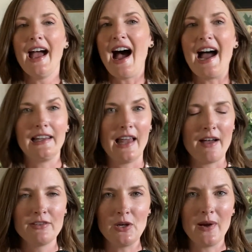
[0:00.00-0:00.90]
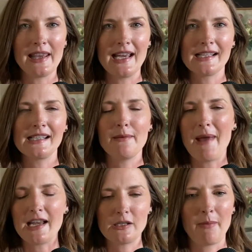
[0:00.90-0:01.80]
I love doing this. The
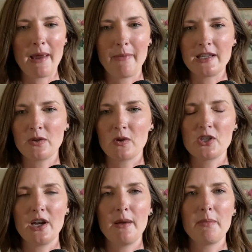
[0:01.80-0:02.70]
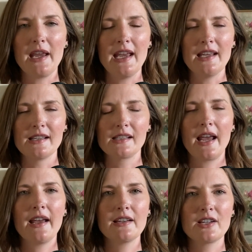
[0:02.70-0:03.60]
mastermind mentorship is
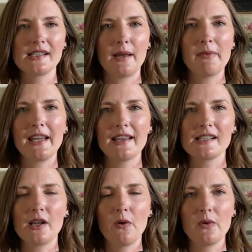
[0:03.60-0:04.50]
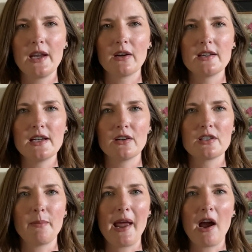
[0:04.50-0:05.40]
just something that's so near and dear
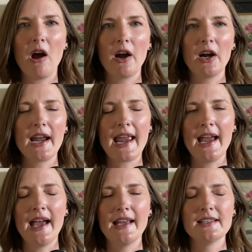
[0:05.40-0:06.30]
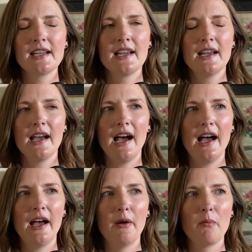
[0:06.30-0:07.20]
to my heart. And
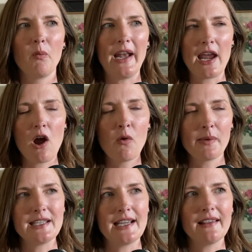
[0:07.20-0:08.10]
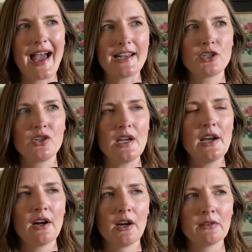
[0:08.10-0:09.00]
when I opened it last
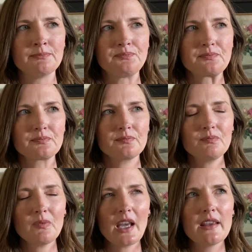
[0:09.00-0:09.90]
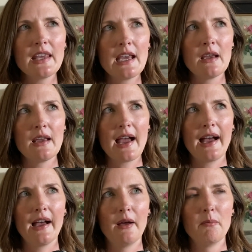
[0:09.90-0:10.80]
year, the
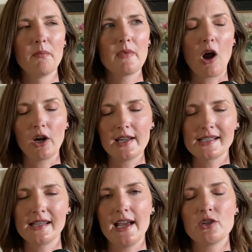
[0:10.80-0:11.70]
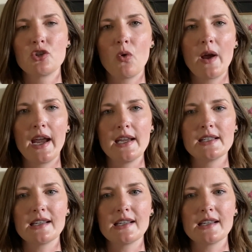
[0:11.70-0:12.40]
artists that joined,